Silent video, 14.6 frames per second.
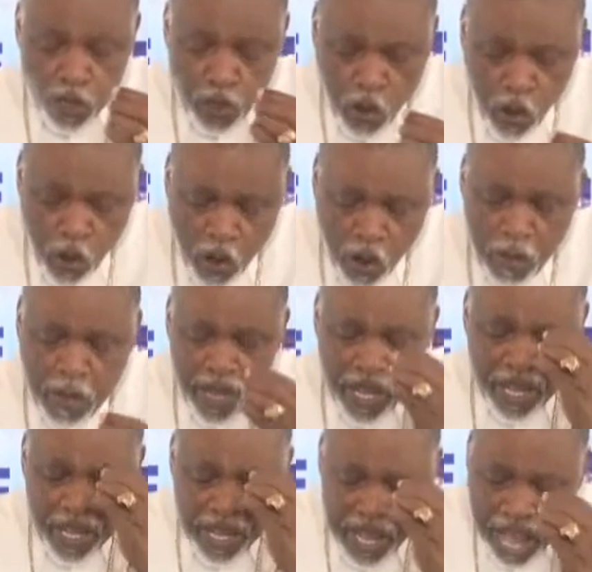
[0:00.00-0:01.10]
to
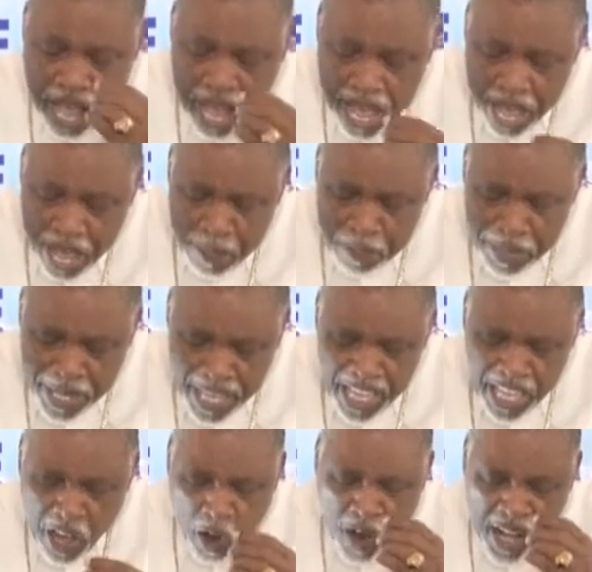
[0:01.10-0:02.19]

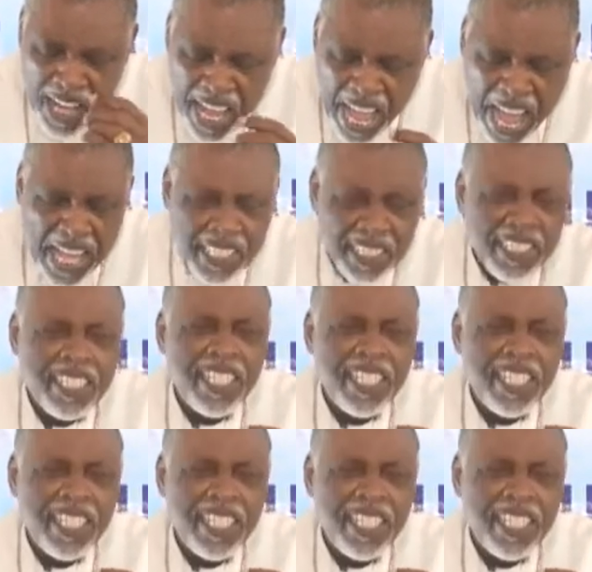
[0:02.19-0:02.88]
be on guard